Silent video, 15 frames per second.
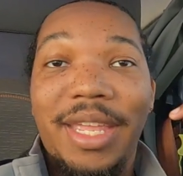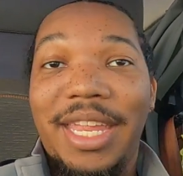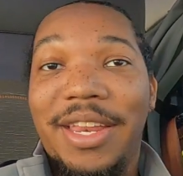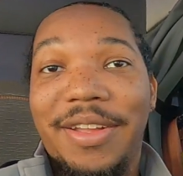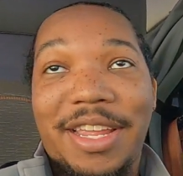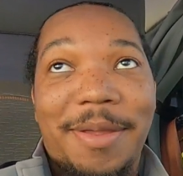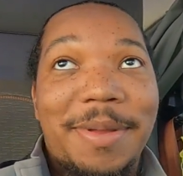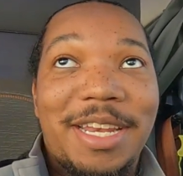
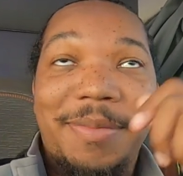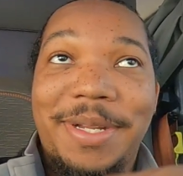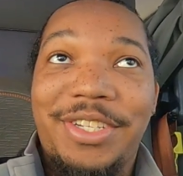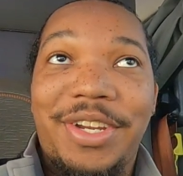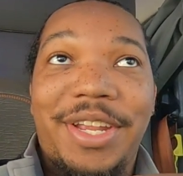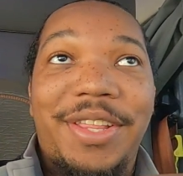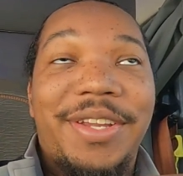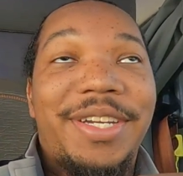came out to my
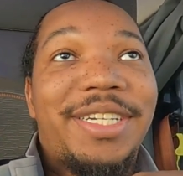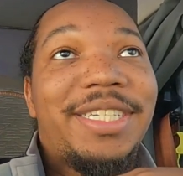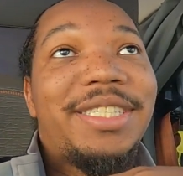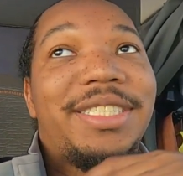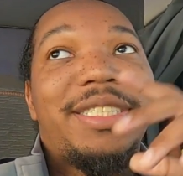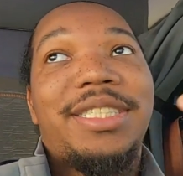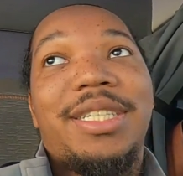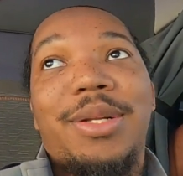trailer,
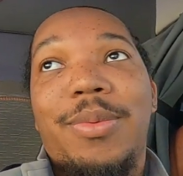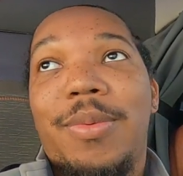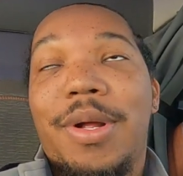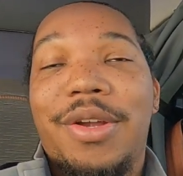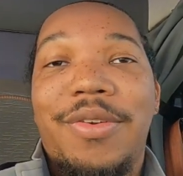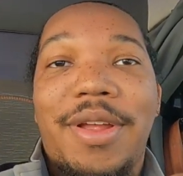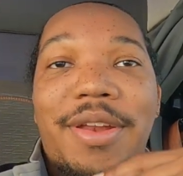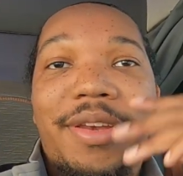
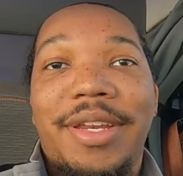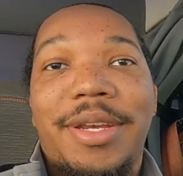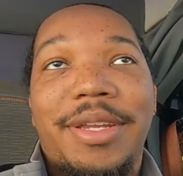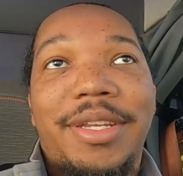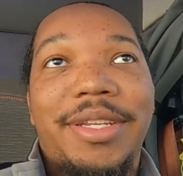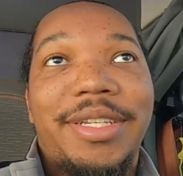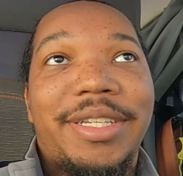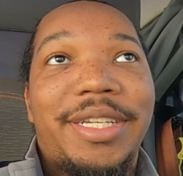walked around, did
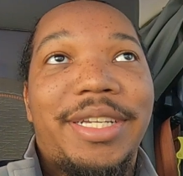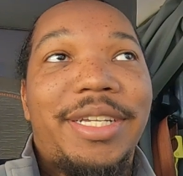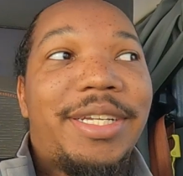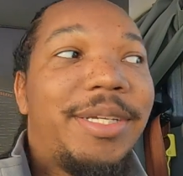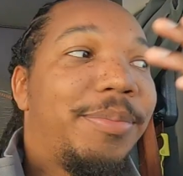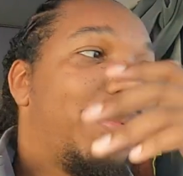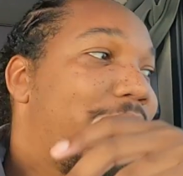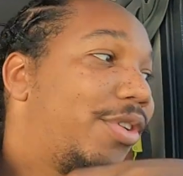
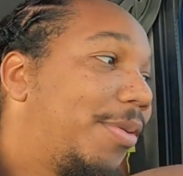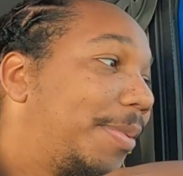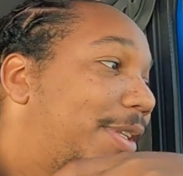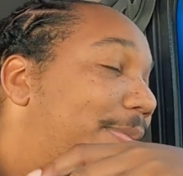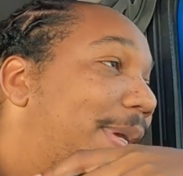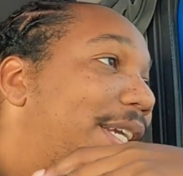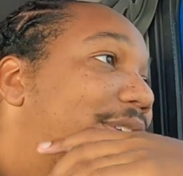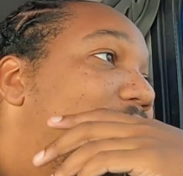a pre-trip
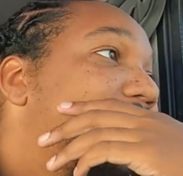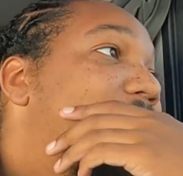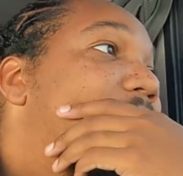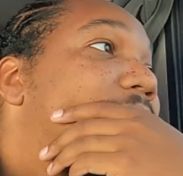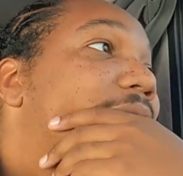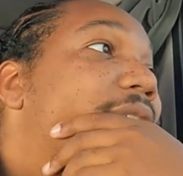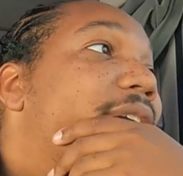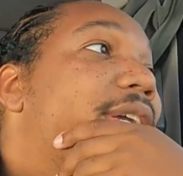inspection,
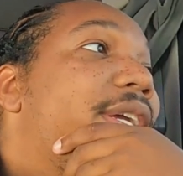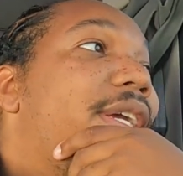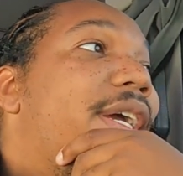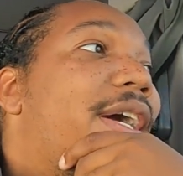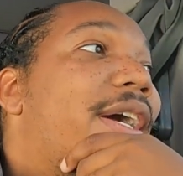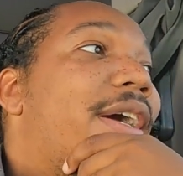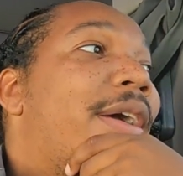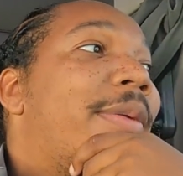
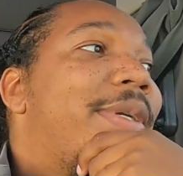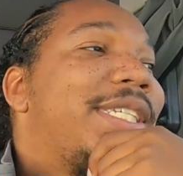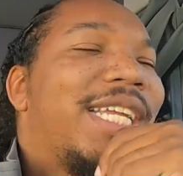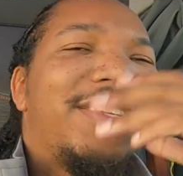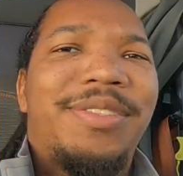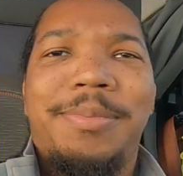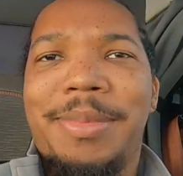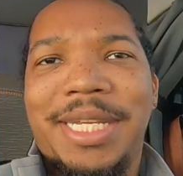because
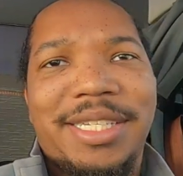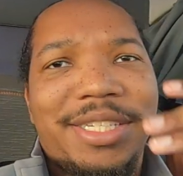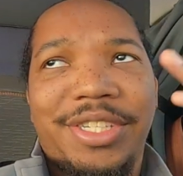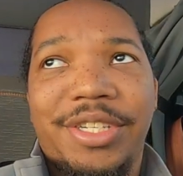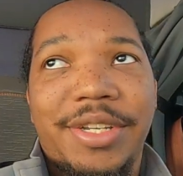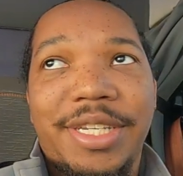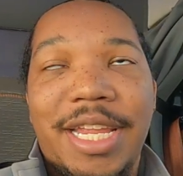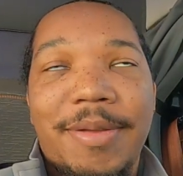I was basically
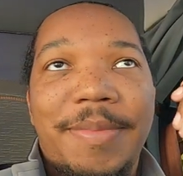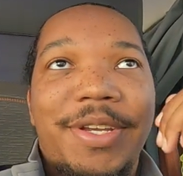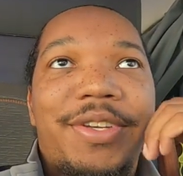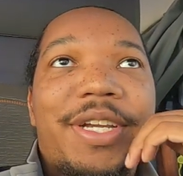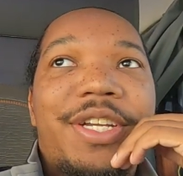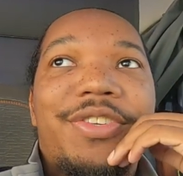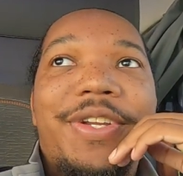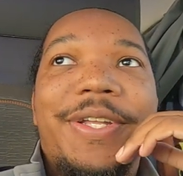just going to take my
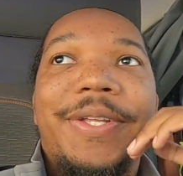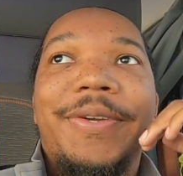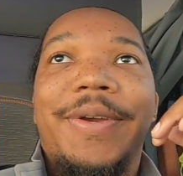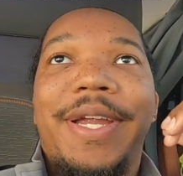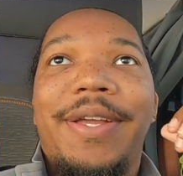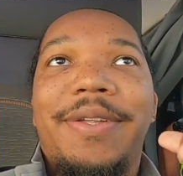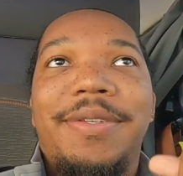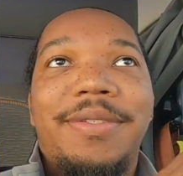truck and trailer
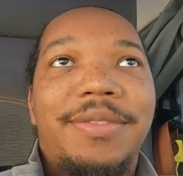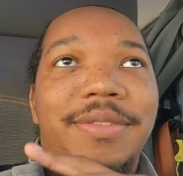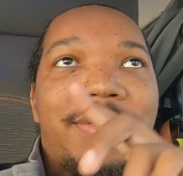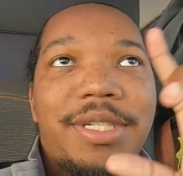around,